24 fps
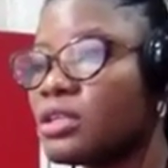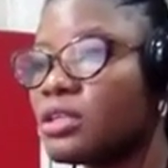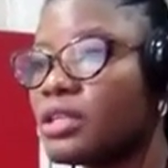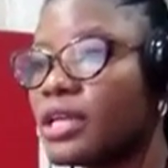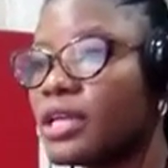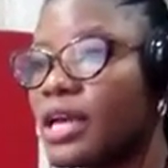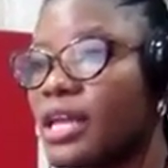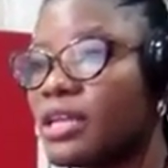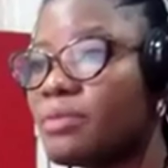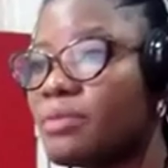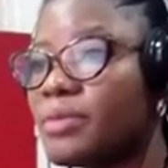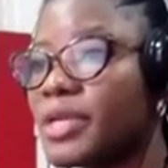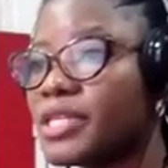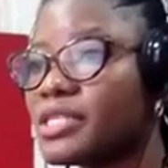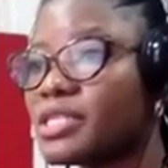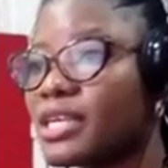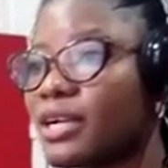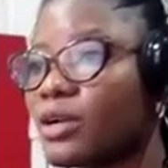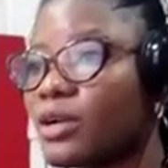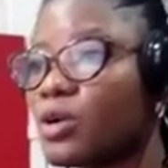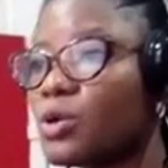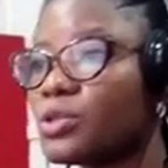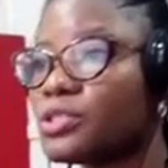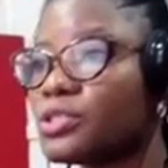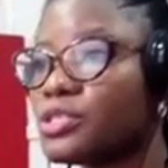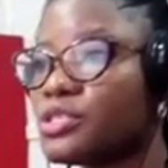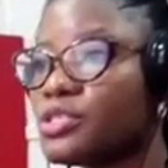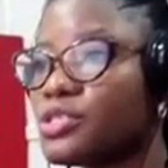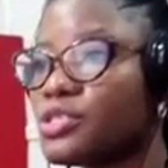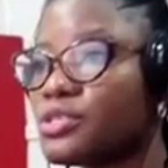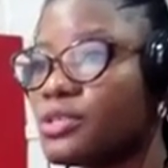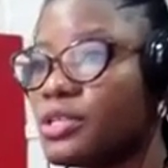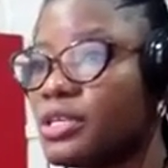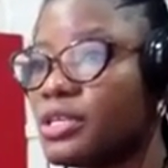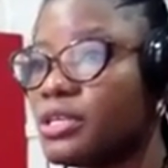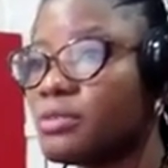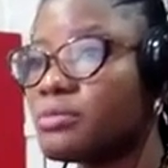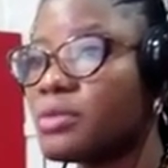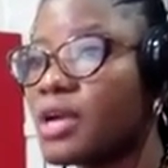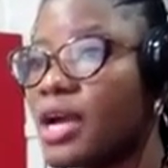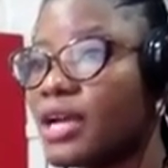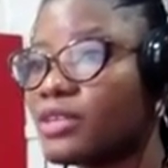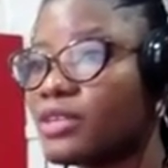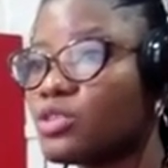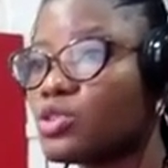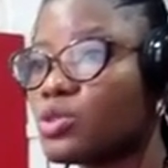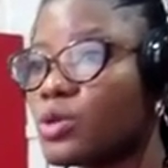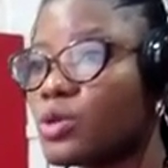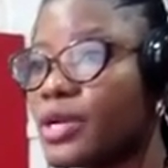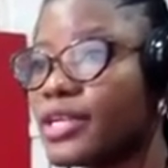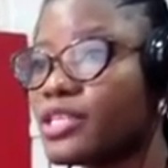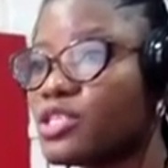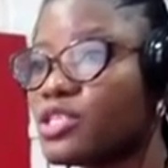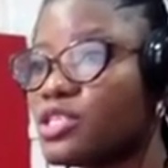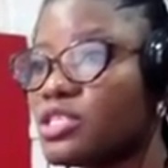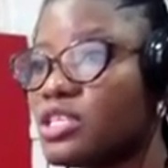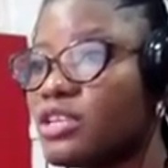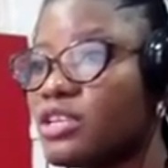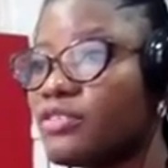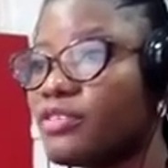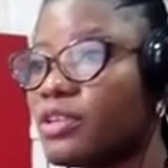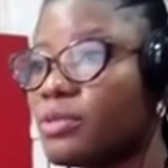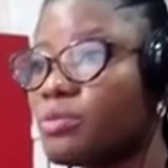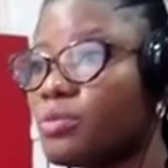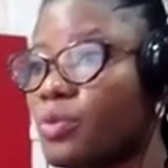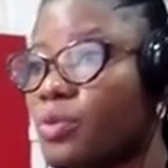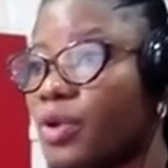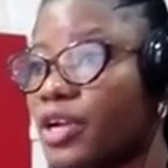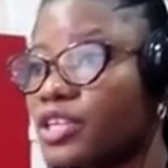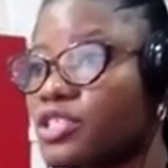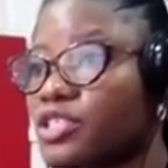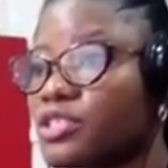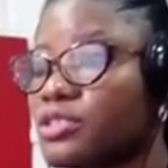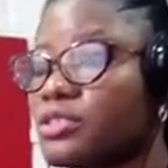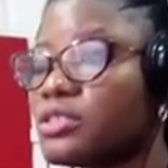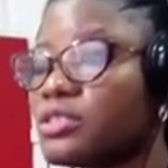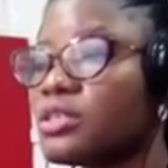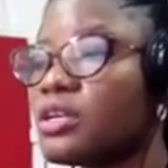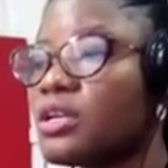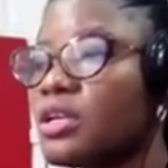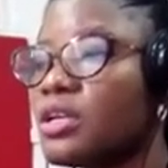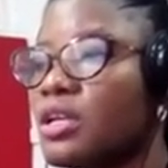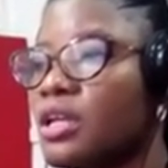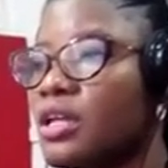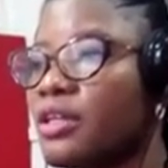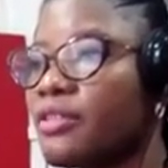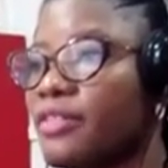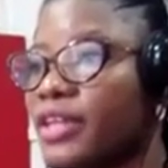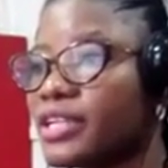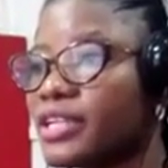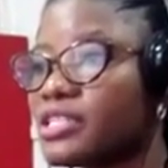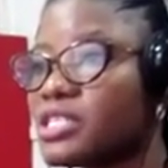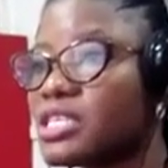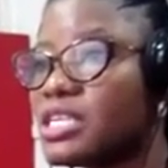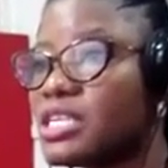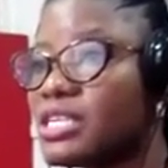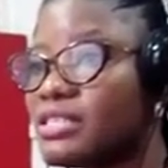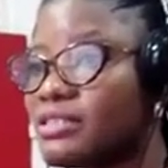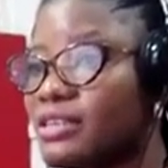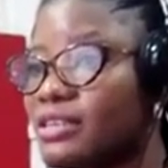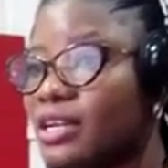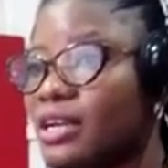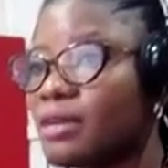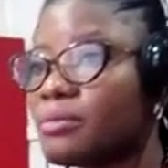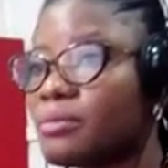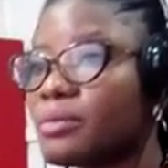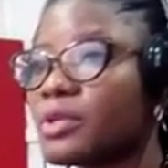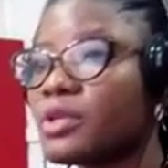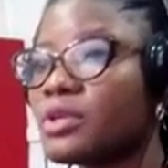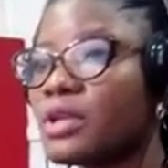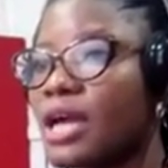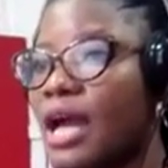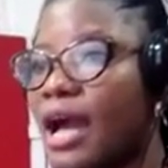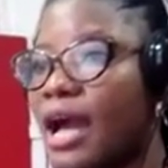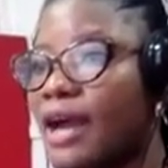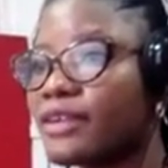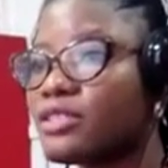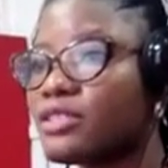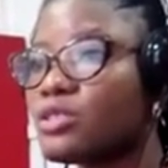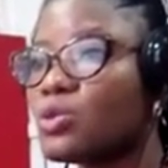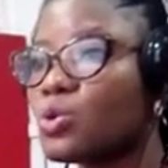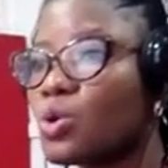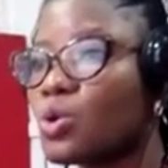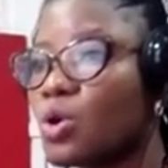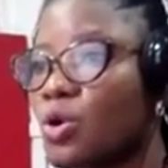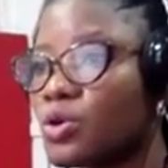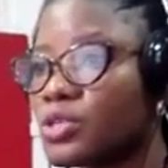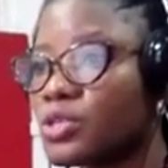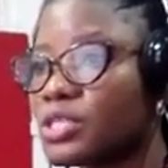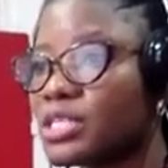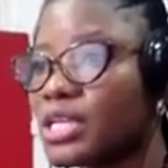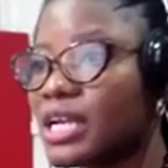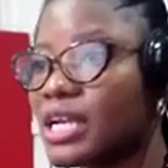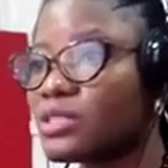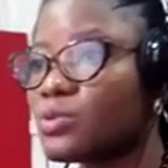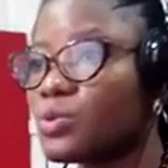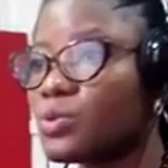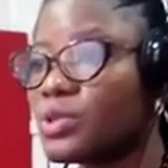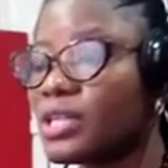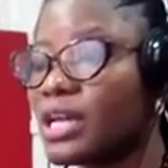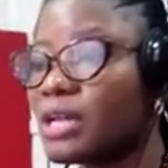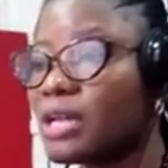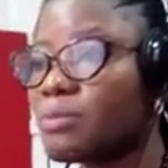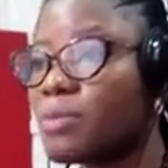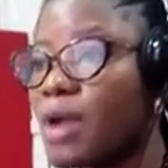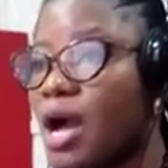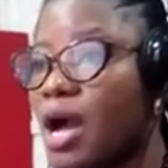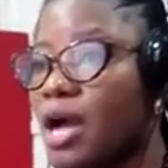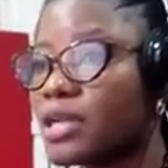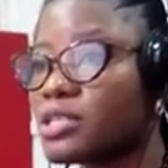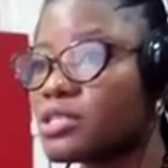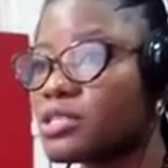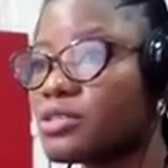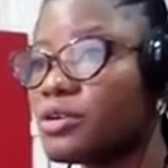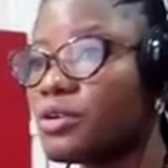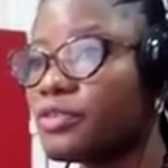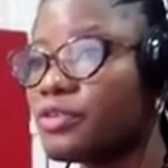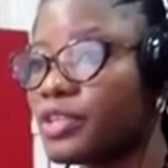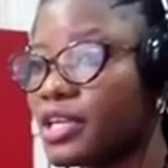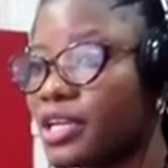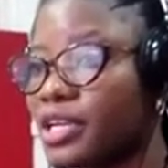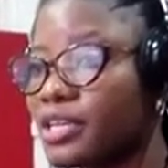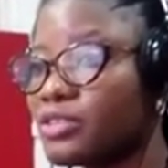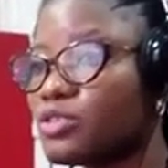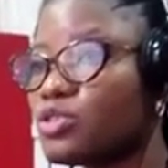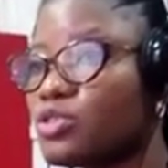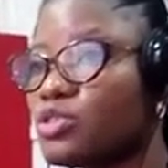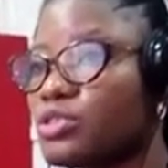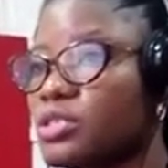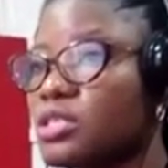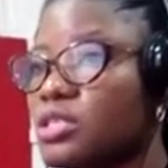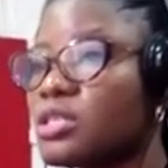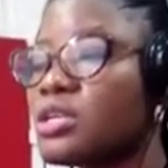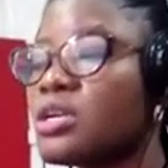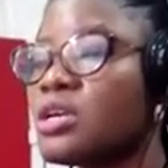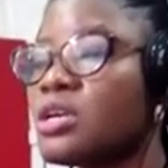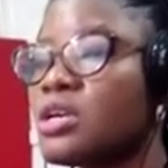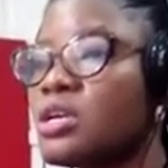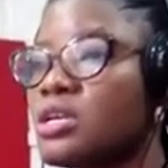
The elements, according to him, are trying to give the impression that Islam had no contact with that part of the country.